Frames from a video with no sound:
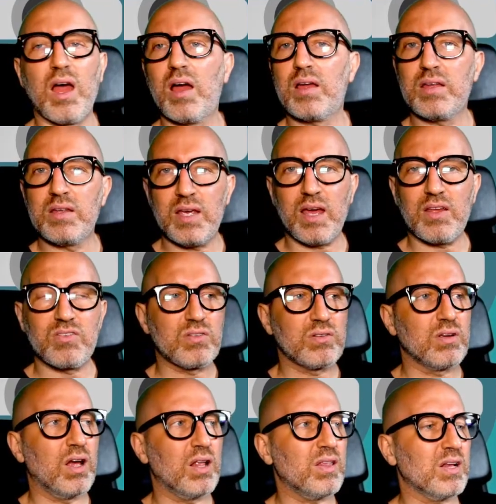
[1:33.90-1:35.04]
Yes,
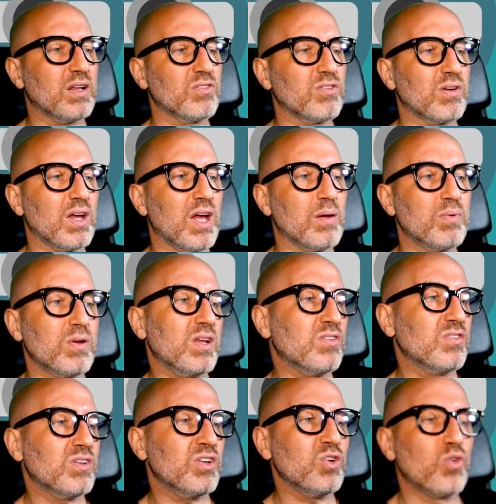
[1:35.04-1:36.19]
I think that's okay, but
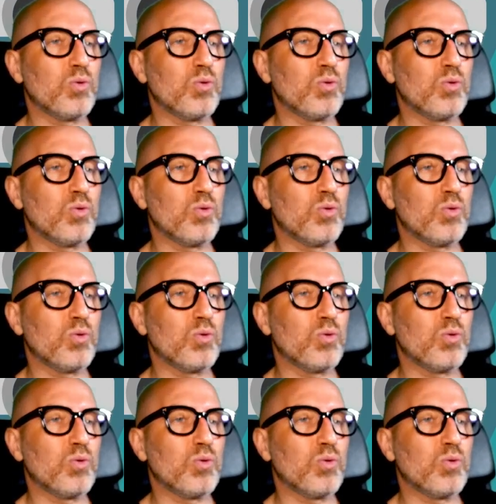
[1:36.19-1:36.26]
it's your